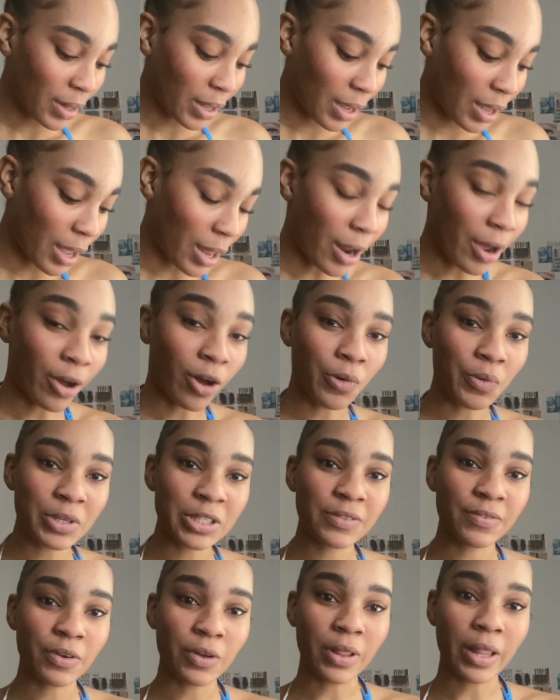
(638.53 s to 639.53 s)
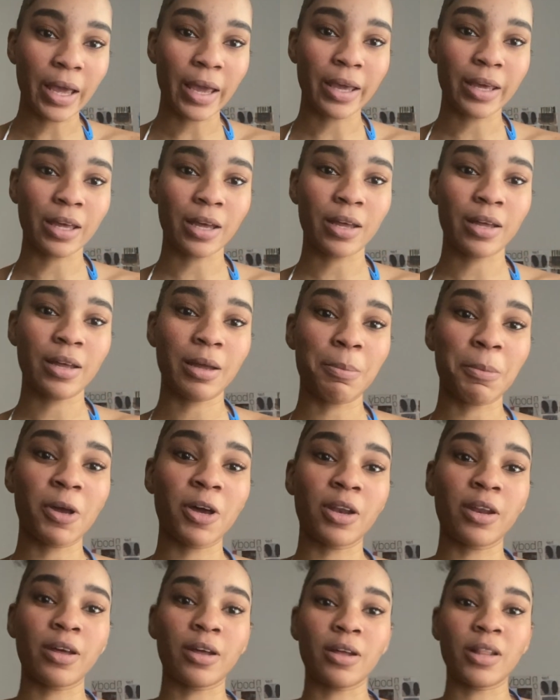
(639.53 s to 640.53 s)
and I always feel like I'm
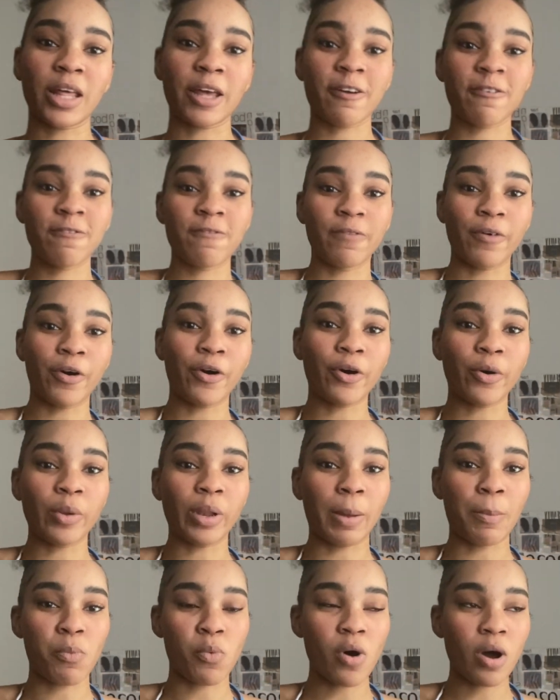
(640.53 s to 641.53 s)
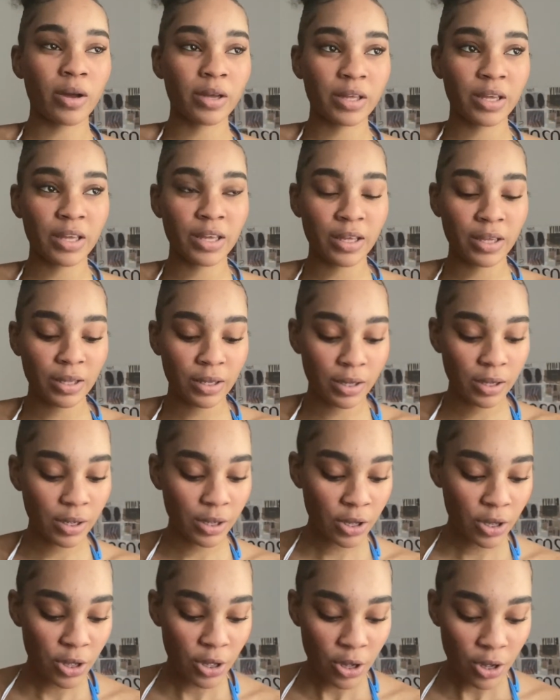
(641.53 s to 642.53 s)
gonna like fall while I'm walking.
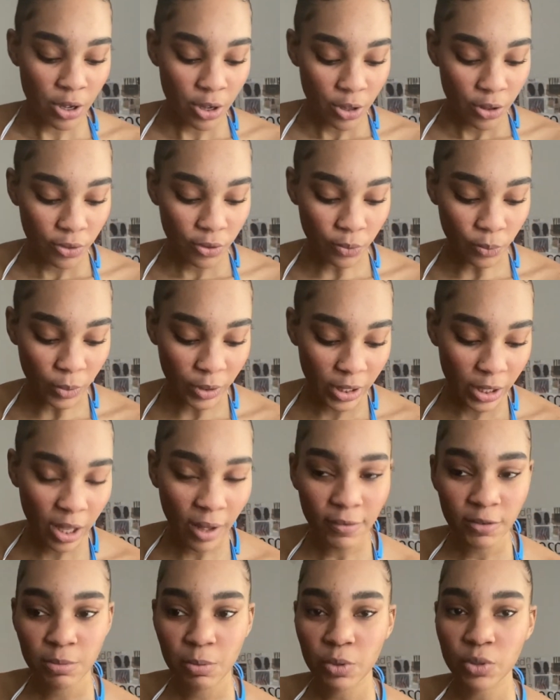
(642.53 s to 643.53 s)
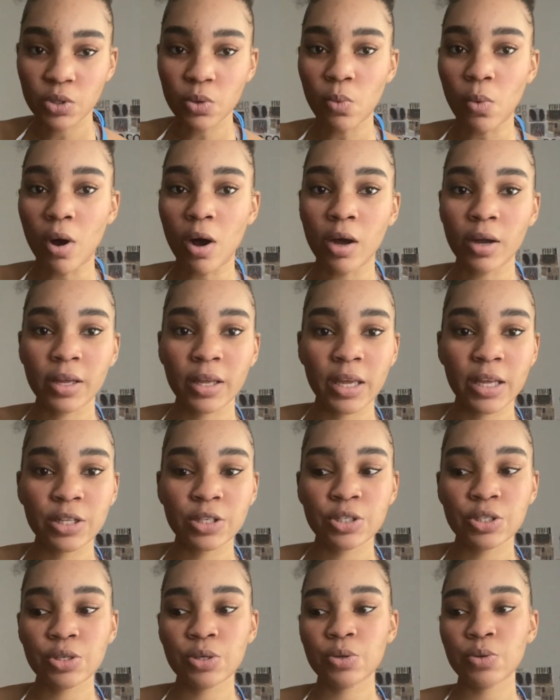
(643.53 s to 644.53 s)
They're really comfortable to walk
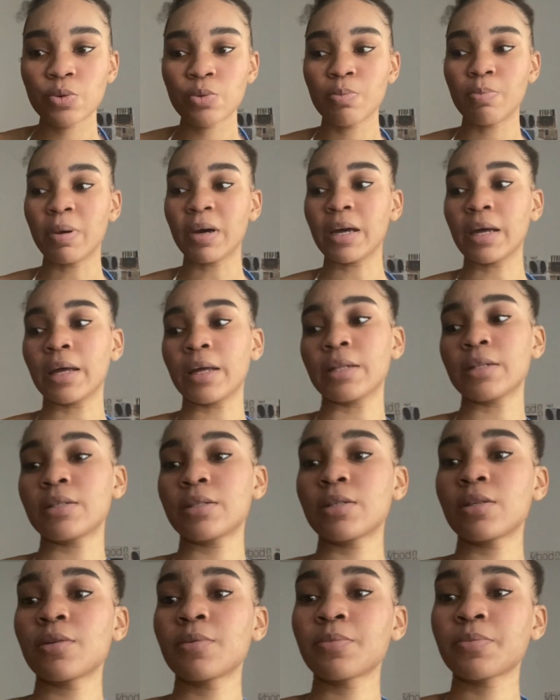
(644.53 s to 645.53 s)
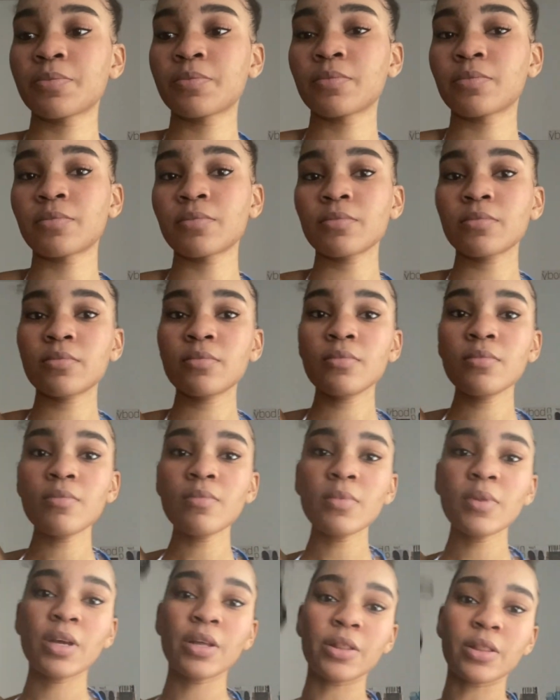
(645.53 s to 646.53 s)
into, but
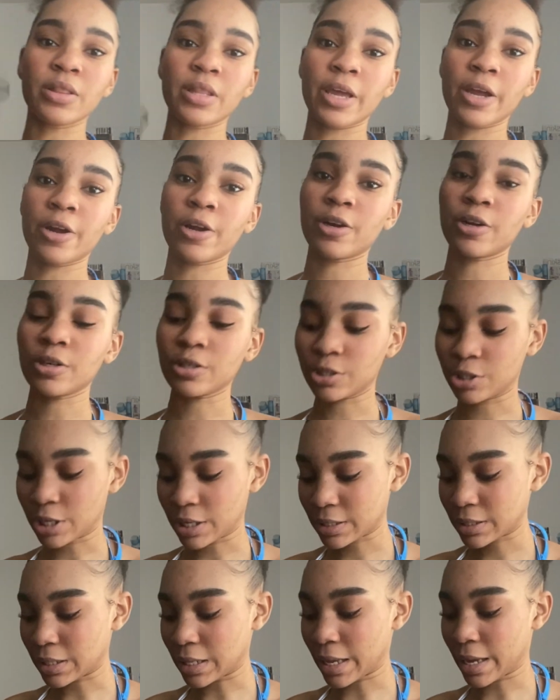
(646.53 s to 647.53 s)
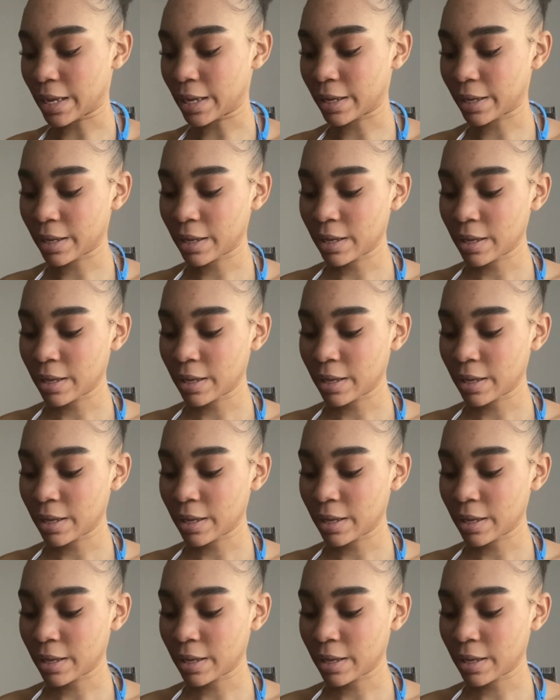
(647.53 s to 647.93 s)
they're just like,